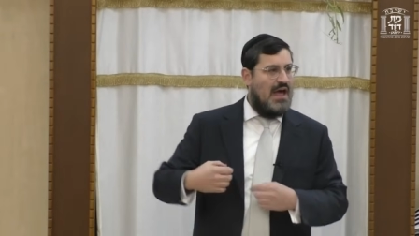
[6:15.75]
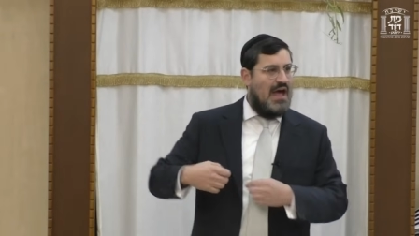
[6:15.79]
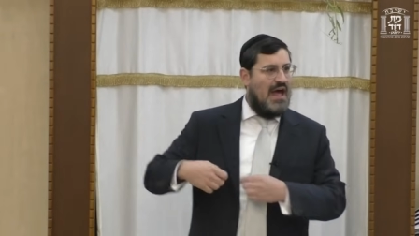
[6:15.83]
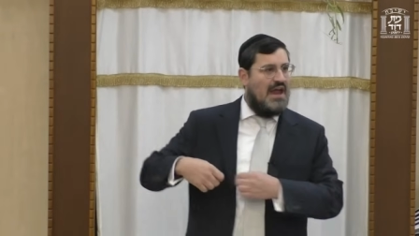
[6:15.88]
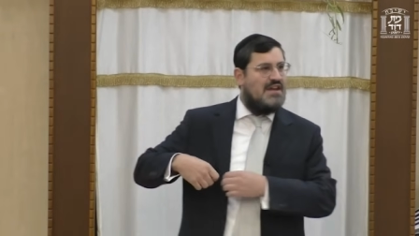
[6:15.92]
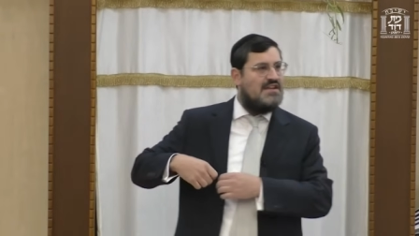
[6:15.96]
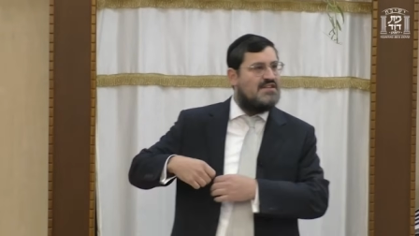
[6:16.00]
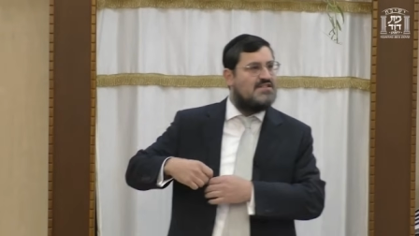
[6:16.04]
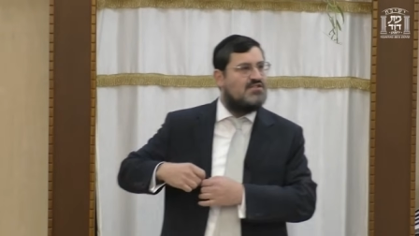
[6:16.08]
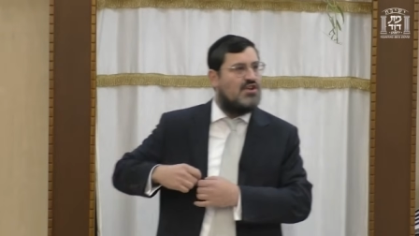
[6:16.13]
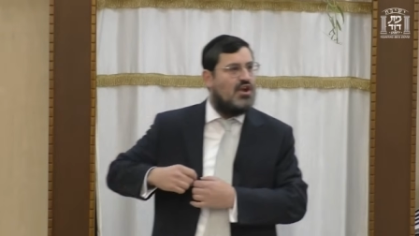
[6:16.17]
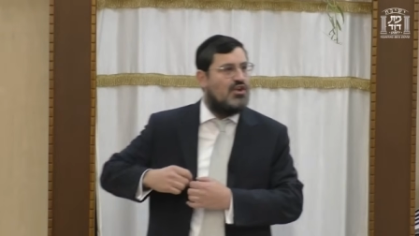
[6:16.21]

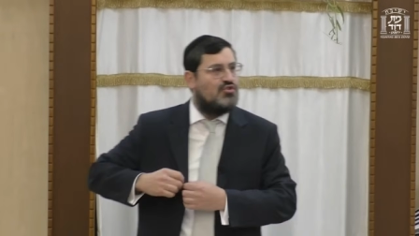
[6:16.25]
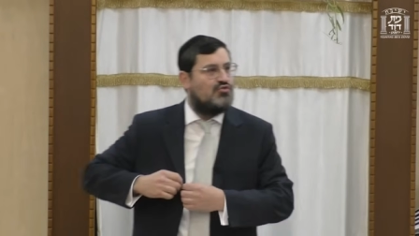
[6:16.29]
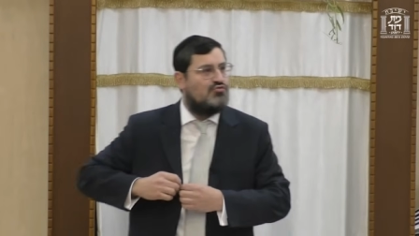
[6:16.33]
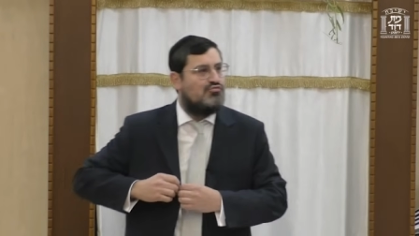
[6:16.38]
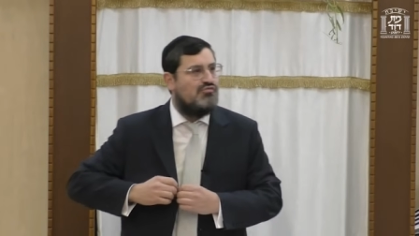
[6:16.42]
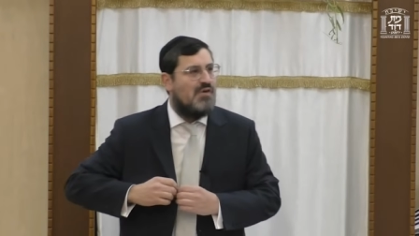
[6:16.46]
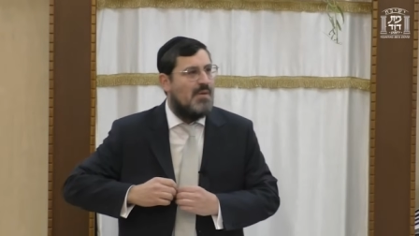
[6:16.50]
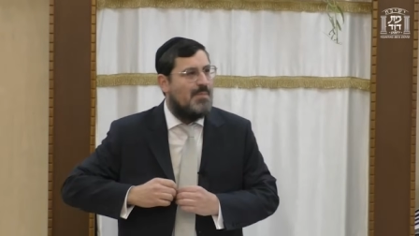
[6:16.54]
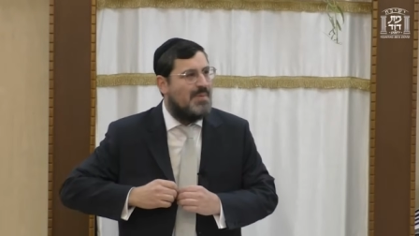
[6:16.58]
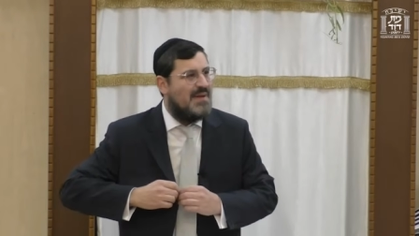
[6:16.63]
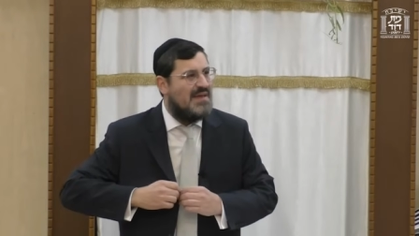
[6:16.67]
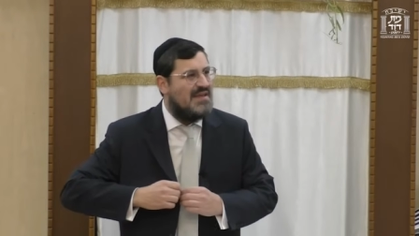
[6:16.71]
and he starts
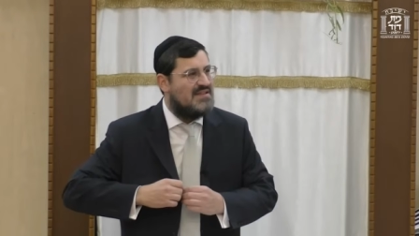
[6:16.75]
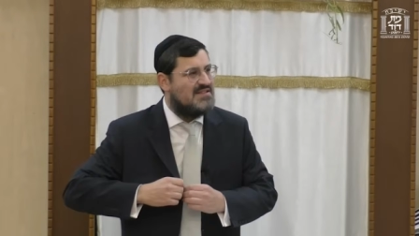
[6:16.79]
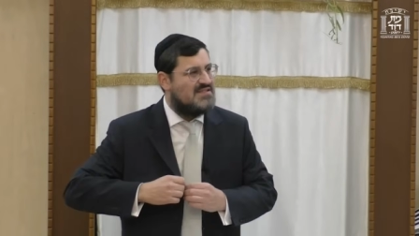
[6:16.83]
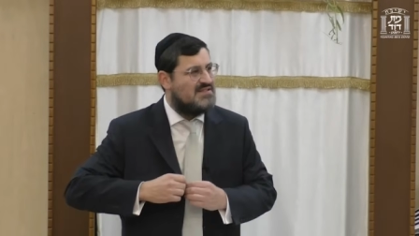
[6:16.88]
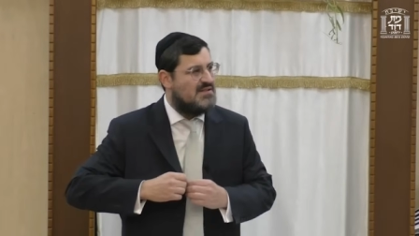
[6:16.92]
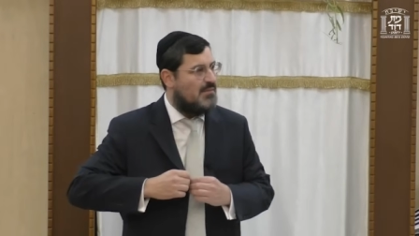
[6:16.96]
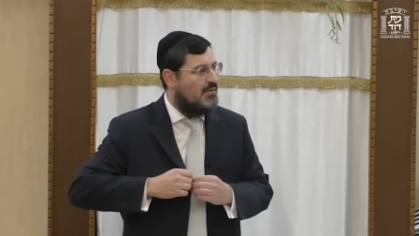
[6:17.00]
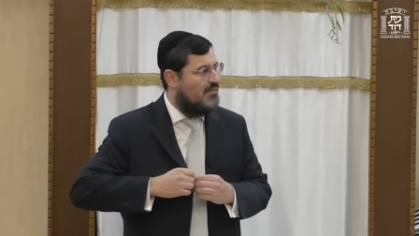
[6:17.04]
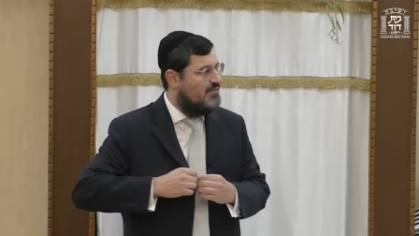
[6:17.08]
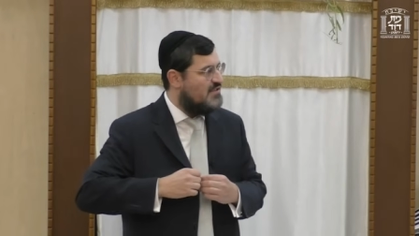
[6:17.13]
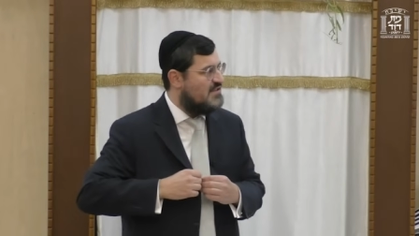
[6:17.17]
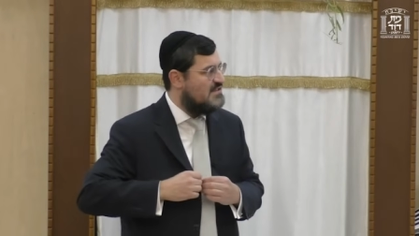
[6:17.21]
ripping
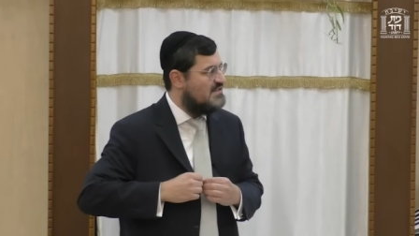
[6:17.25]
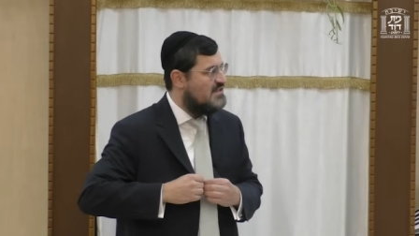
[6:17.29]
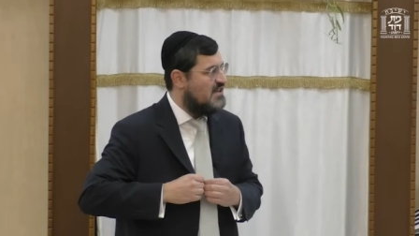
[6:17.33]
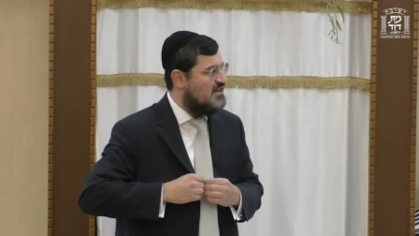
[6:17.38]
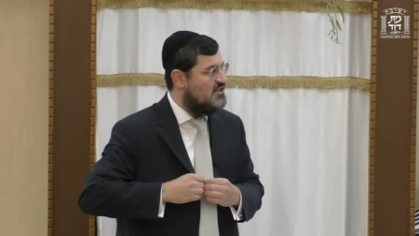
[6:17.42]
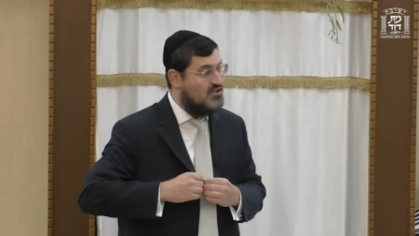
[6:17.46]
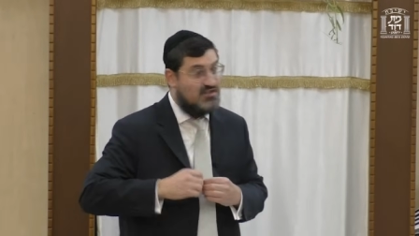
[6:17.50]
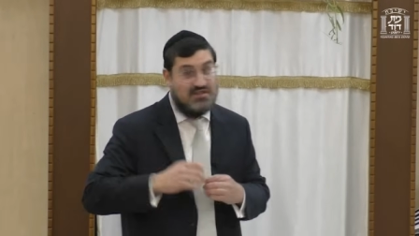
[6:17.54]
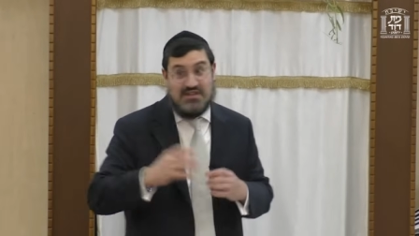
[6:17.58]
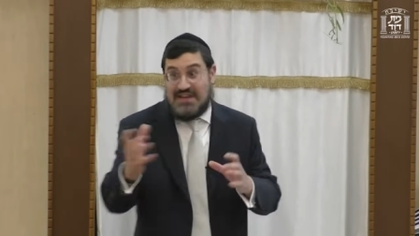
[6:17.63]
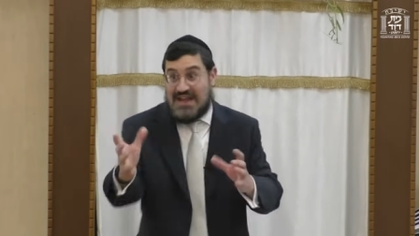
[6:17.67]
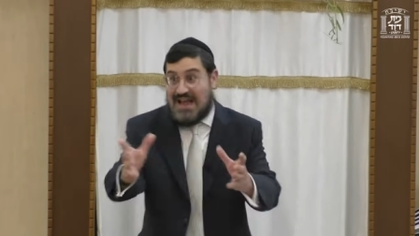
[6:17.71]
some of the
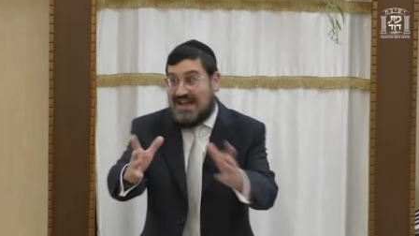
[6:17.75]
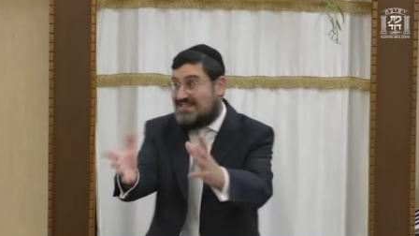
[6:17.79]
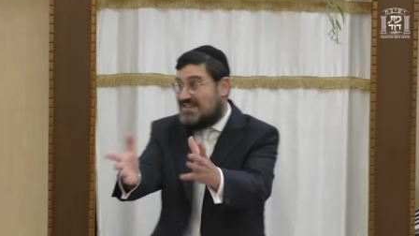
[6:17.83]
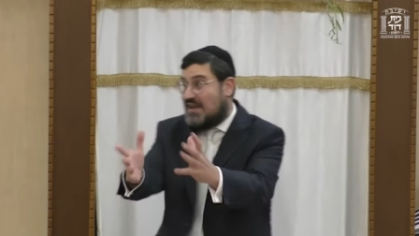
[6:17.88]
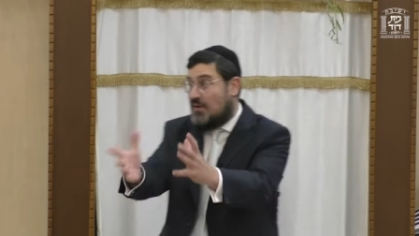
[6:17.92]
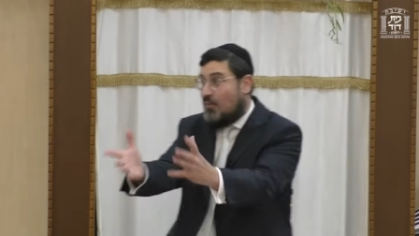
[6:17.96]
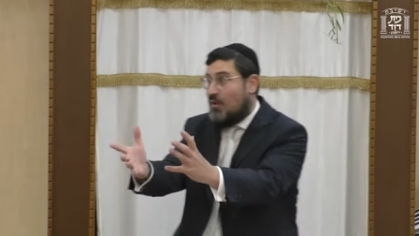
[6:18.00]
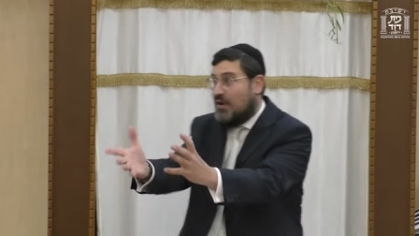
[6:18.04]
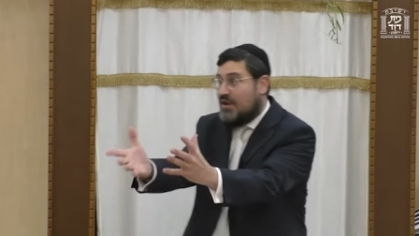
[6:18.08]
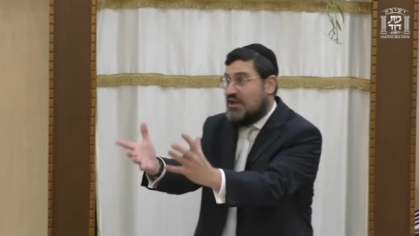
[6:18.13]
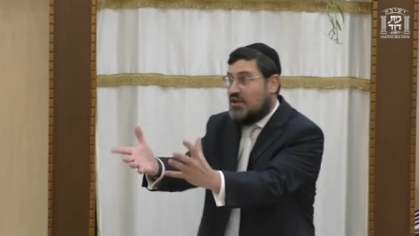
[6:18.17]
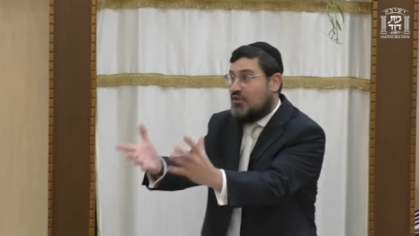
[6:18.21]
stitches. The guy's
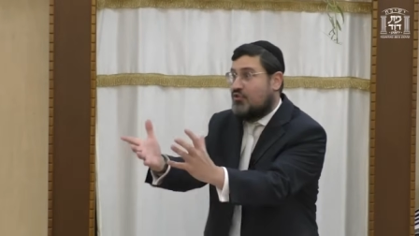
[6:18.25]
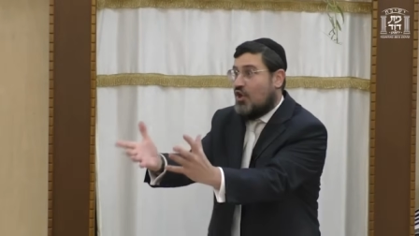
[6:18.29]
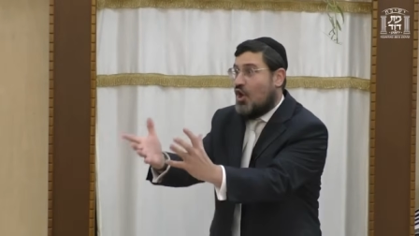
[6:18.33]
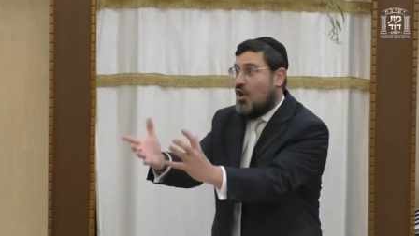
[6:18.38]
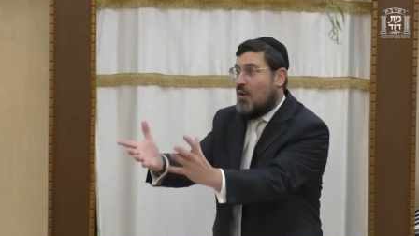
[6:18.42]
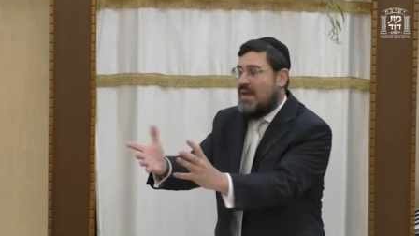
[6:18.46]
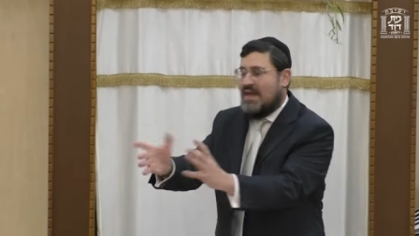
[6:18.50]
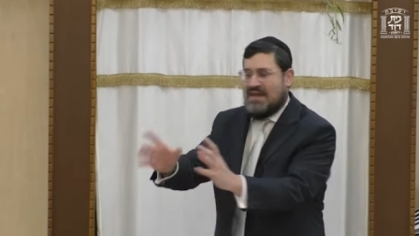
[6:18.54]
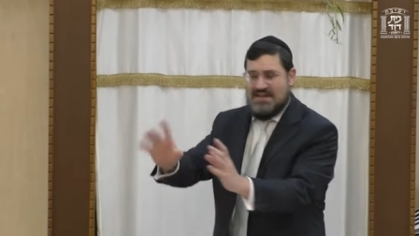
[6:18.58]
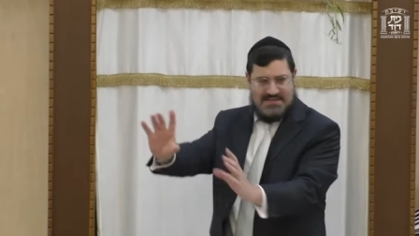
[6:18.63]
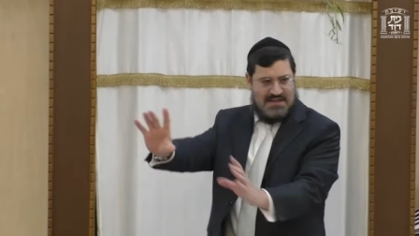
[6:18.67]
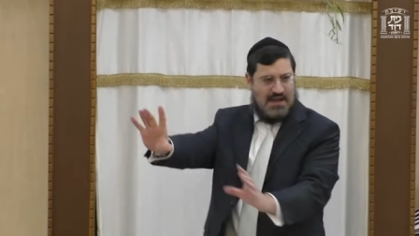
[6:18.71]
like, What are you
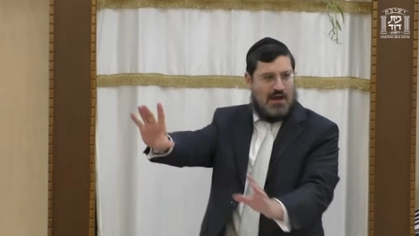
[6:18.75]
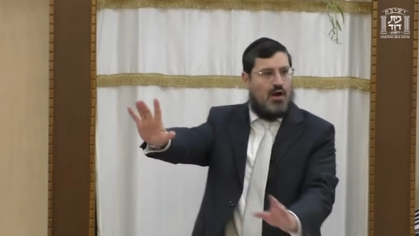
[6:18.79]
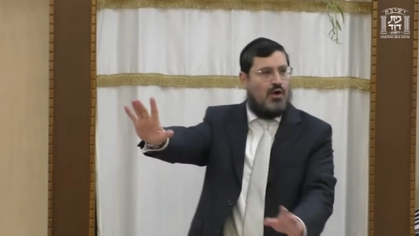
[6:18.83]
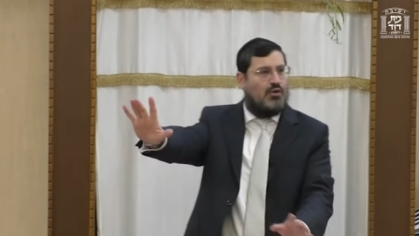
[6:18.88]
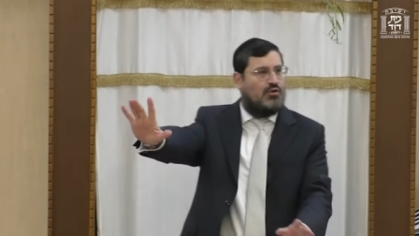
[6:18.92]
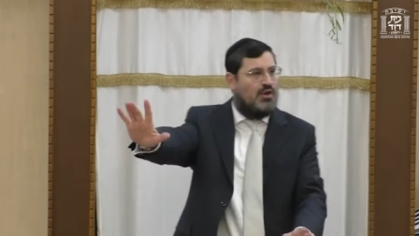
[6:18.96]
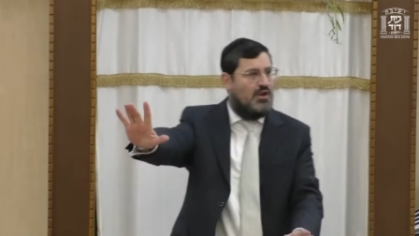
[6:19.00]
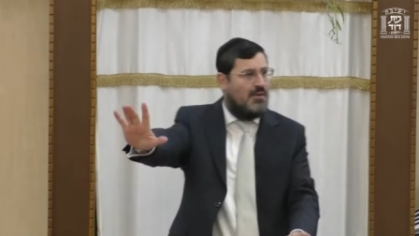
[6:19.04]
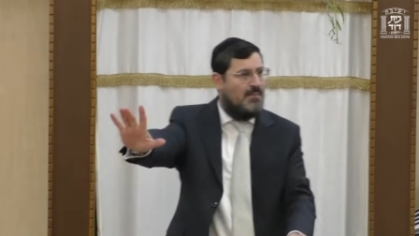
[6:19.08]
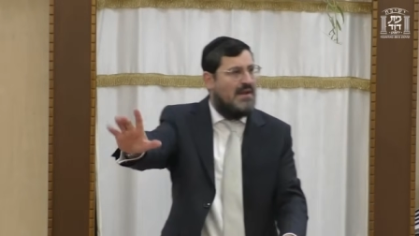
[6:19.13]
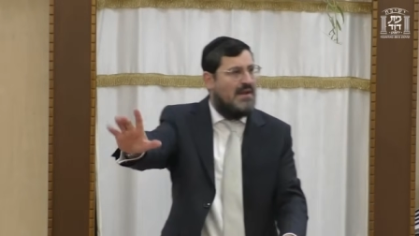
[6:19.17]
doing? He's like, Hold on a